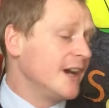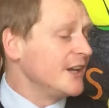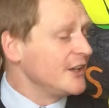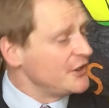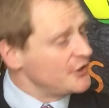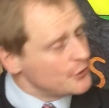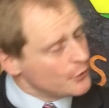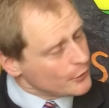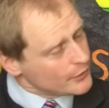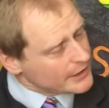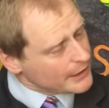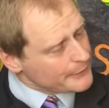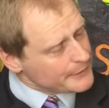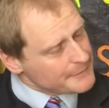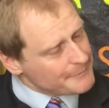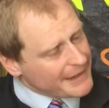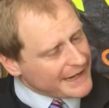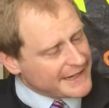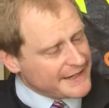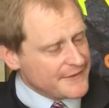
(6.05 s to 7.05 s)
You're going
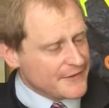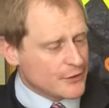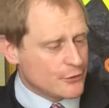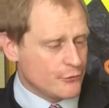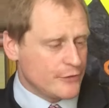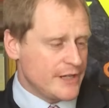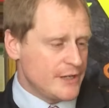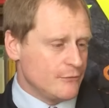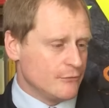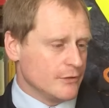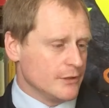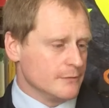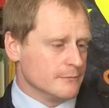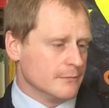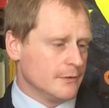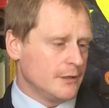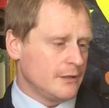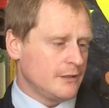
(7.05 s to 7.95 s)
back in the green room.